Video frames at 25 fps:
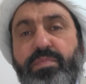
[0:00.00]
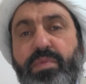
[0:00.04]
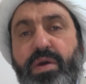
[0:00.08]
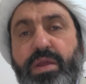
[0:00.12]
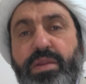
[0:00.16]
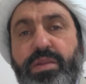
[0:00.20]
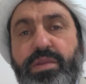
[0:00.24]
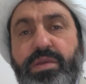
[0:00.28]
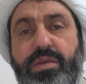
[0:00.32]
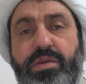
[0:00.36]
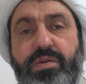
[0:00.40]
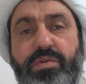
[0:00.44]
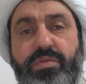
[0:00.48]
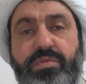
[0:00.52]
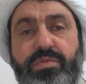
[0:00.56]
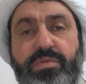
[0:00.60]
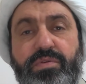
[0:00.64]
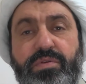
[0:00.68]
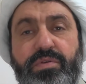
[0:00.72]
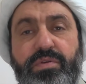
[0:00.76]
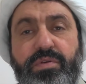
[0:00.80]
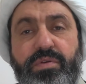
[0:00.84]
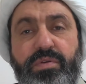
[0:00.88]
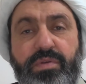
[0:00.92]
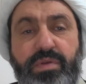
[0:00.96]
money
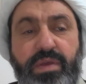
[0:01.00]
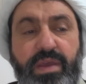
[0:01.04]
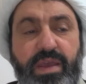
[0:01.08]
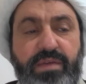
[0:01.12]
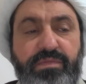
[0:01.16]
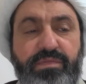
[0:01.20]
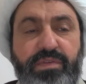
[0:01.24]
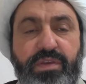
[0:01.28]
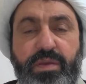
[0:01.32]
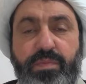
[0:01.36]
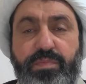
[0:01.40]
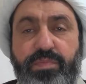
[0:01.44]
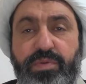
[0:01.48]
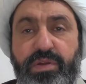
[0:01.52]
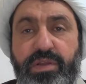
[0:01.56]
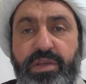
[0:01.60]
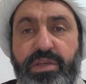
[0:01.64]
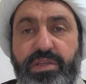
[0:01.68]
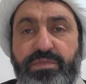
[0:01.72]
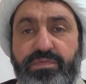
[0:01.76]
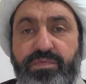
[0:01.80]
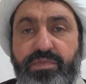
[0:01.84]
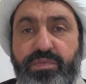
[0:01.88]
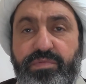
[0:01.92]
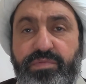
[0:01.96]
or having a
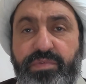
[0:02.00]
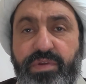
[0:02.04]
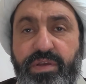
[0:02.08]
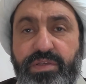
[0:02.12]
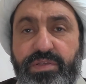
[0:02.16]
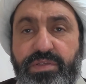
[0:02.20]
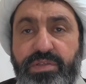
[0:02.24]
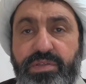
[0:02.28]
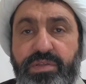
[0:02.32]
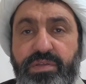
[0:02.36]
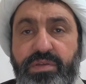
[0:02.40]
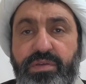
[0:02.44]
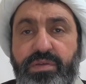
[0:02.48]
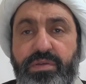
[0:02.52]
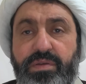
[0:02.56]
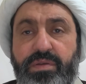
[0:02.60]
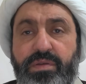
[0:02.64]
place for rest.